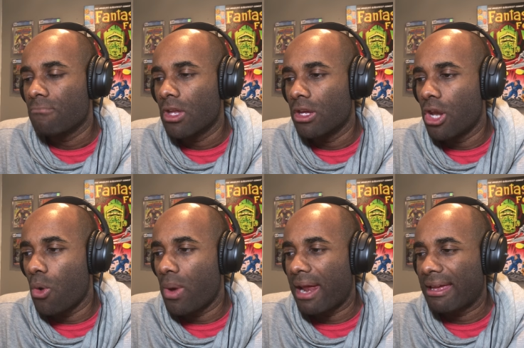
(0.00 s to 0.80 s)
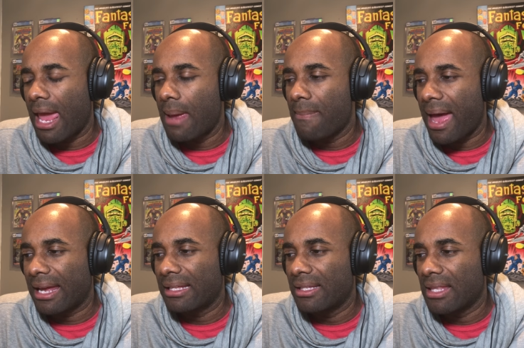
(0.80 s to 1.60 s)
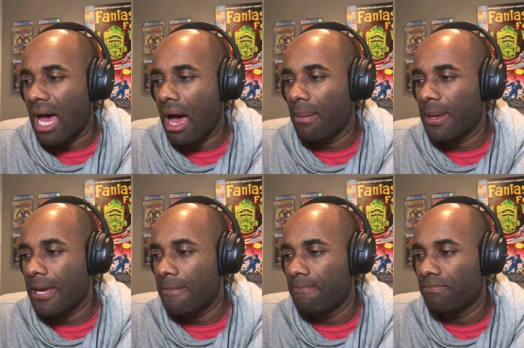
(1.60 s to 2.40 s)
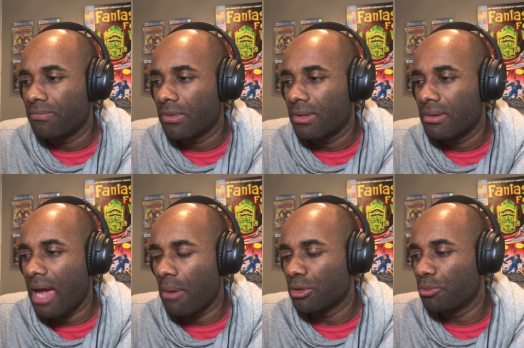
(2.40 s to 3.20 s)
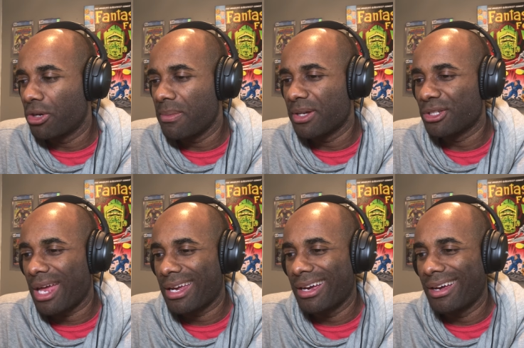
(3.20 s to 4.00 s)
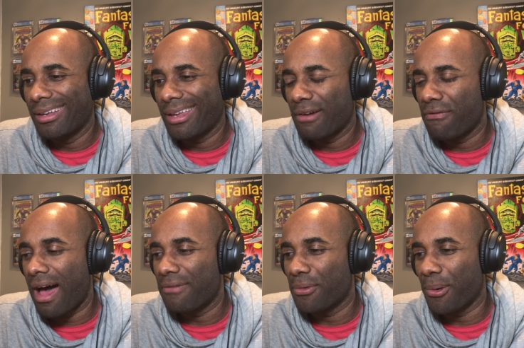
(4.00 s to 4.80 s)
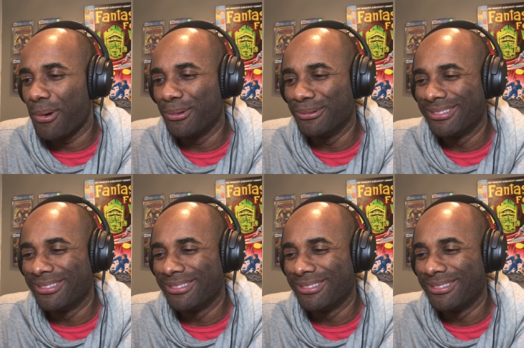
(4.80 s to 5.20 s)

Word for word: You know, when I came back into the hobby, I was pretty much like a like a five year old.